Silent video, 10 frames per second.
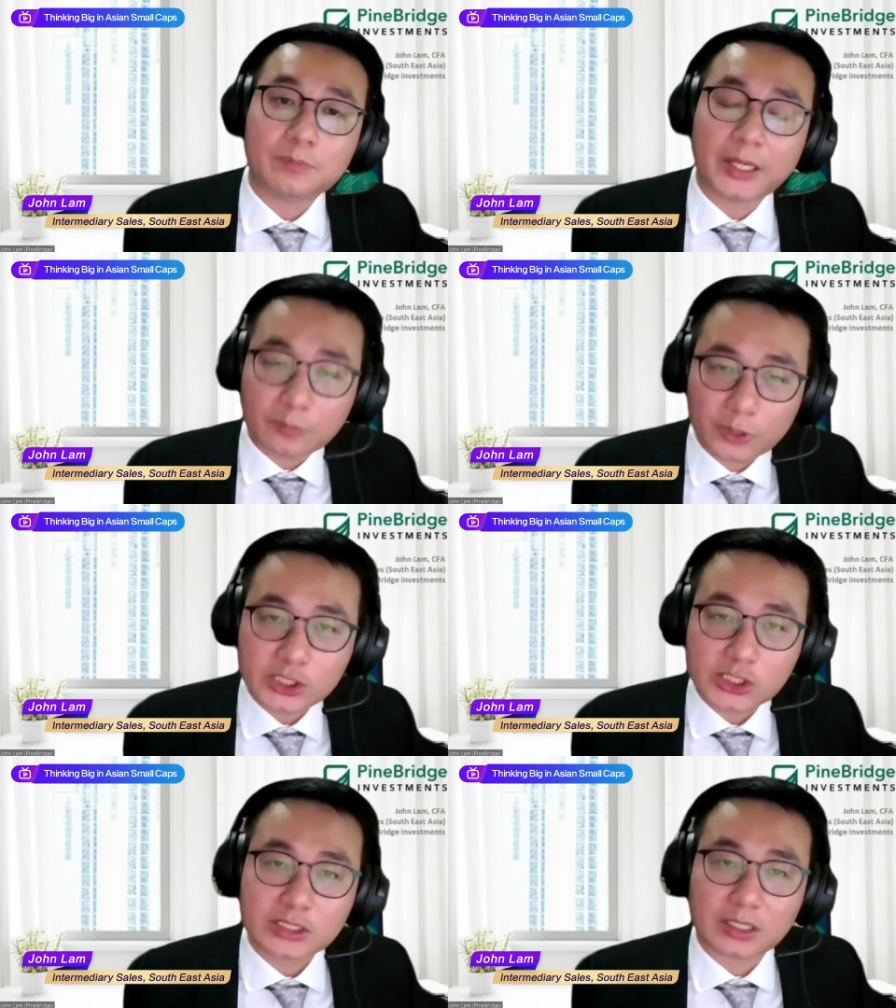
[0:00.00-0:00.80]

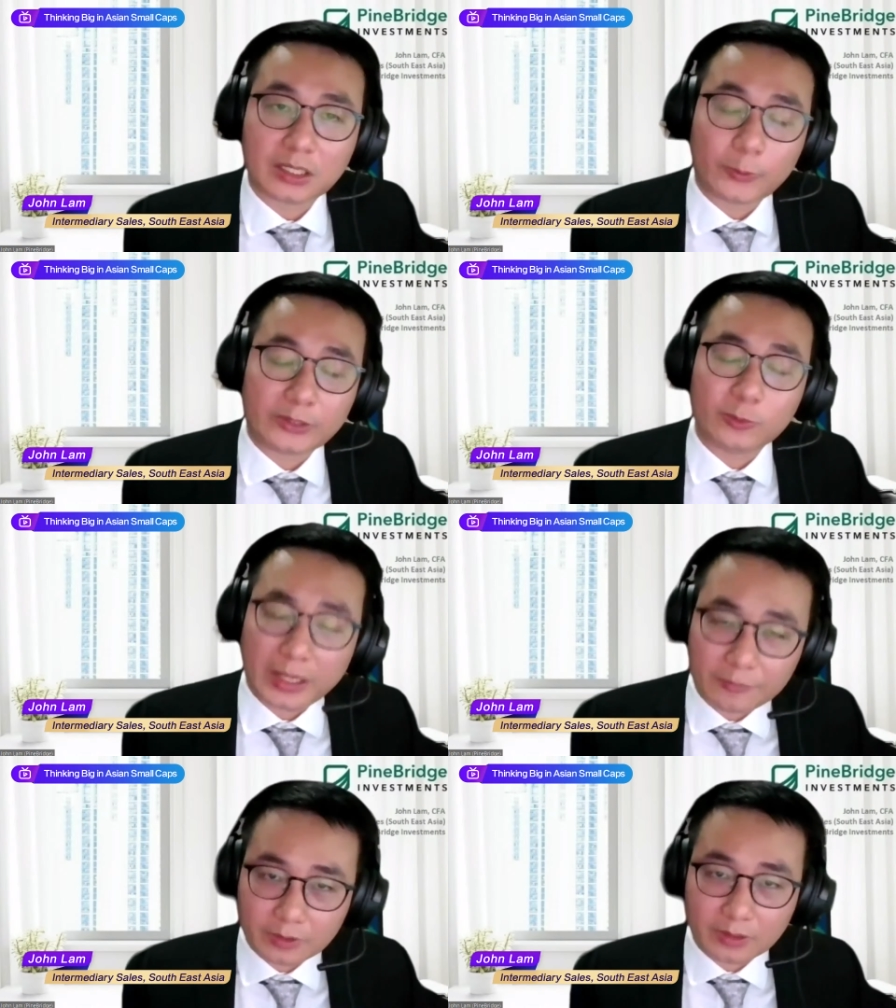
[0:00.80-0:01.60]
PineBridge, we do
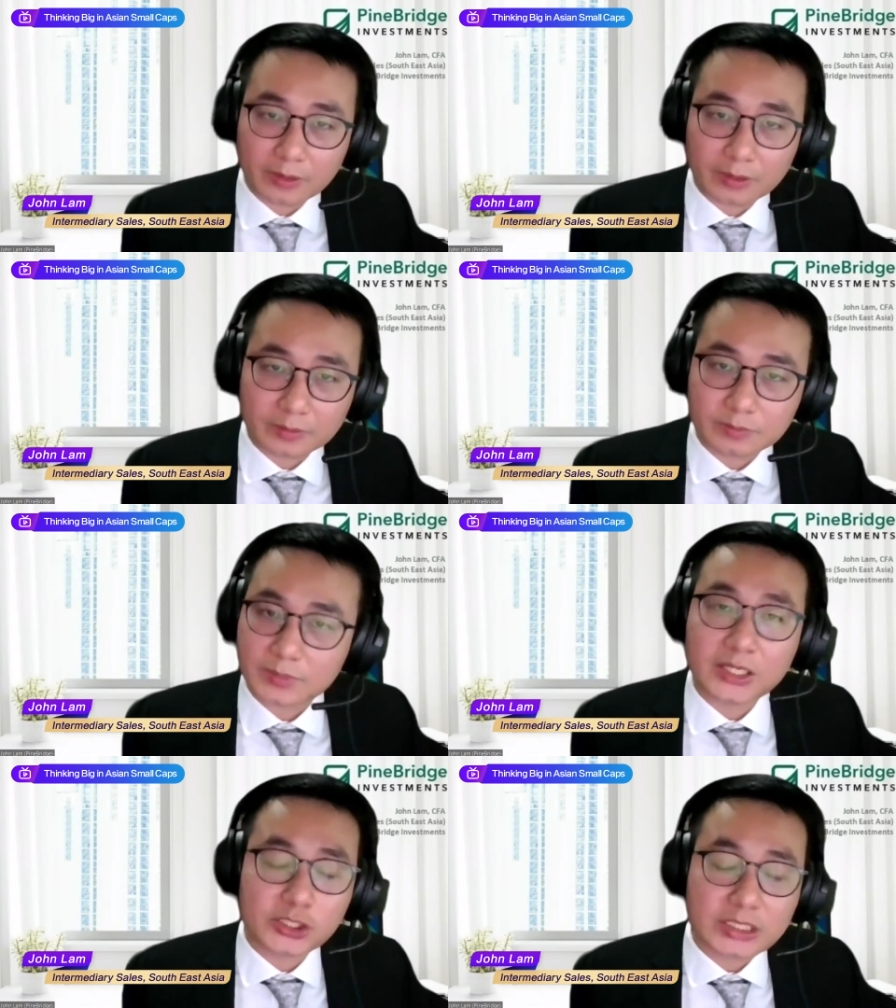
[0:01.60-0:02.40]
have a
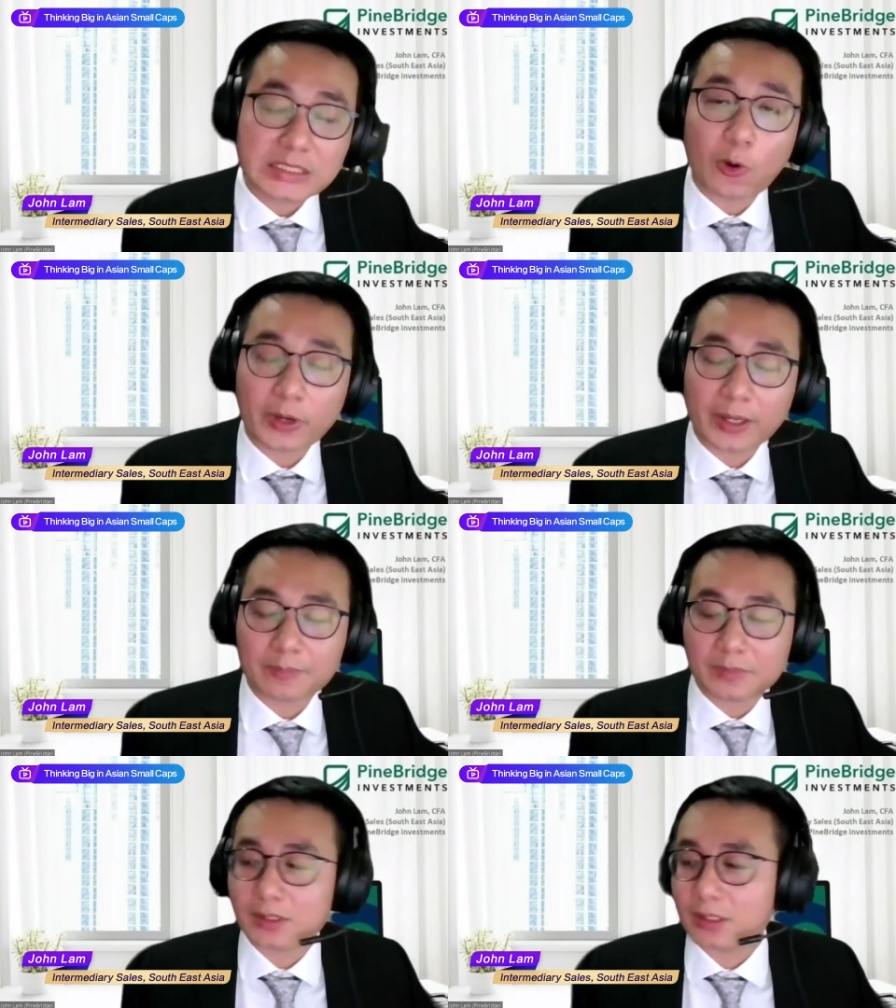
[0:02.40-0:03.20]
Asia small cap
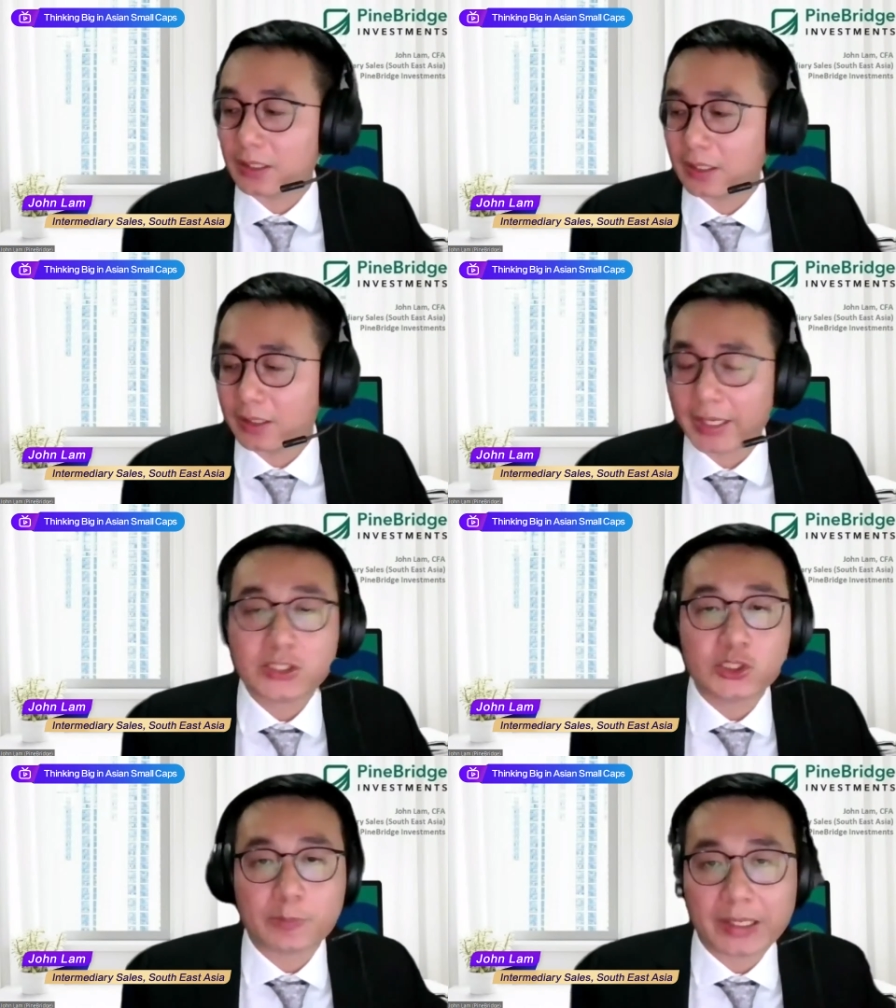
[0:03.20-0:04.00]

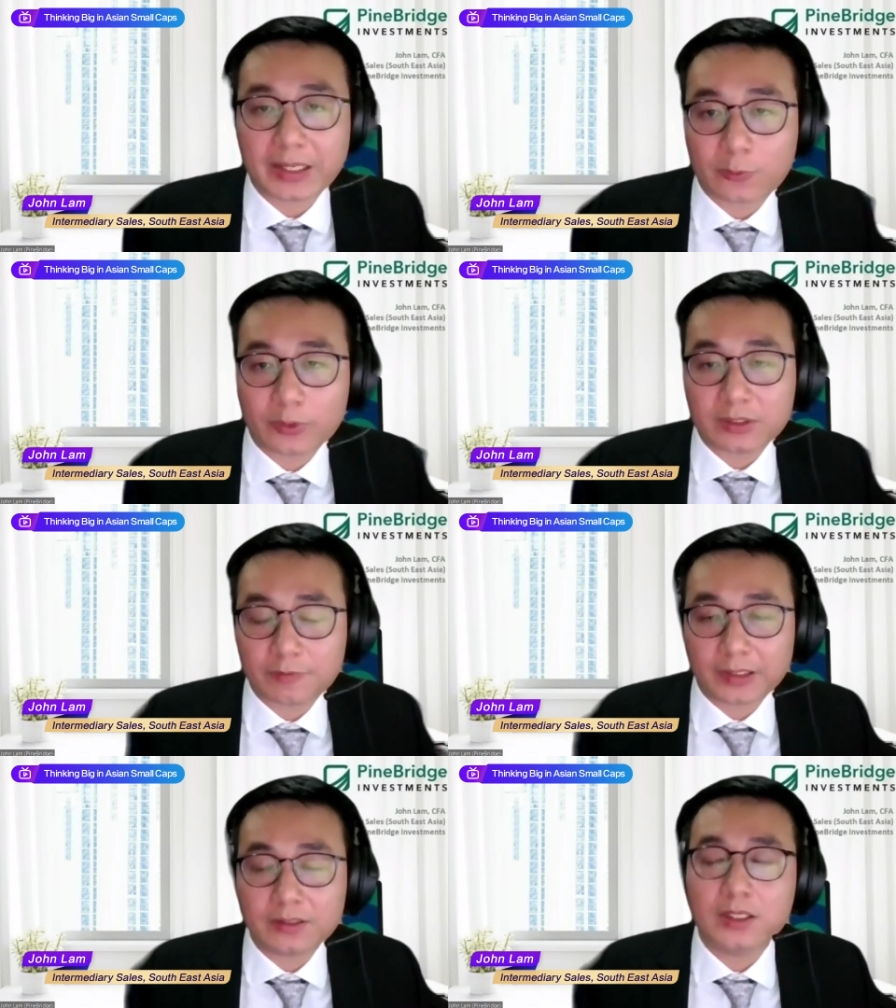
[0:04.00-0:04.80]
ex-Japan equity
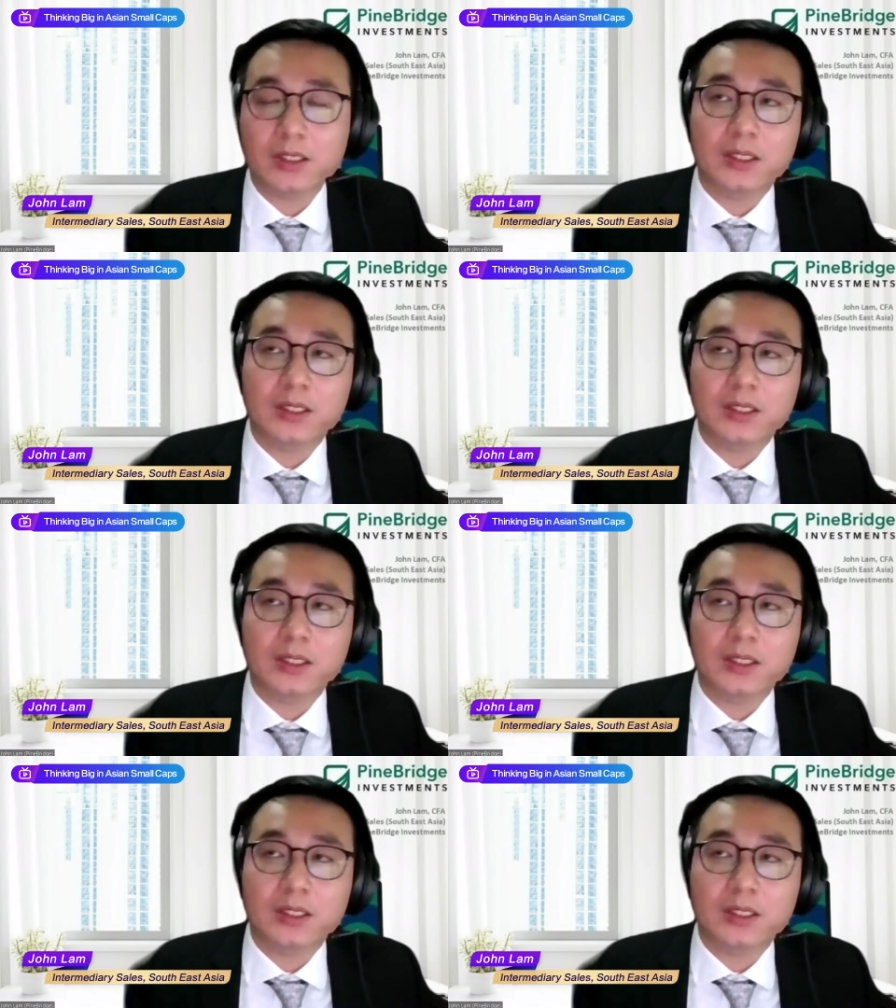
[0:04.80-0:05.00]
fund.